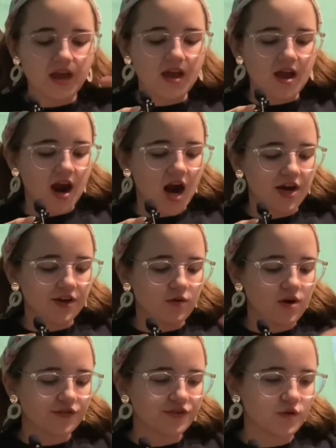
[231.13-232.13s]
And you
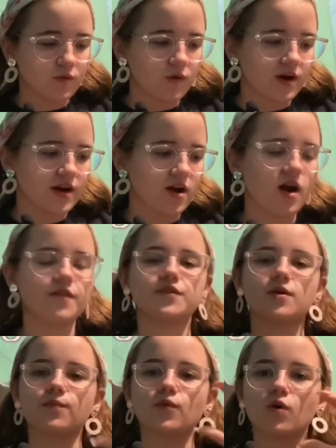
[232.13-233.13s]
also want to have the
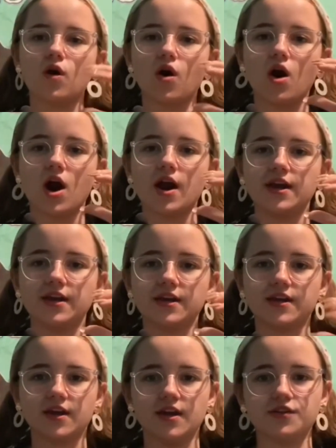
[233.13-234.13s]

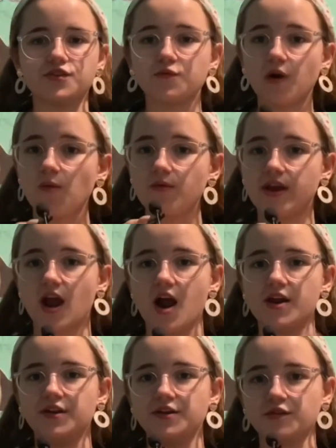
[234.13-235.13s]
breakage, what we
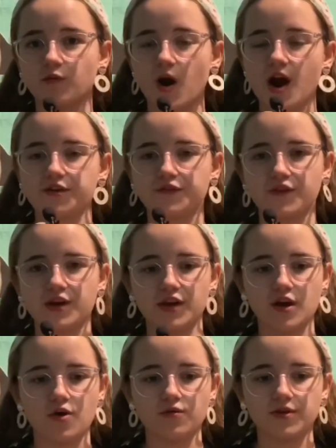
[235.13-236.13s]
had in the last
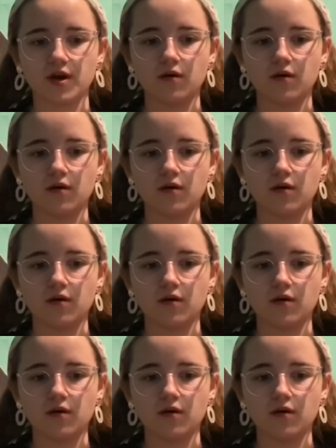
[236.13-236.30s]
video, that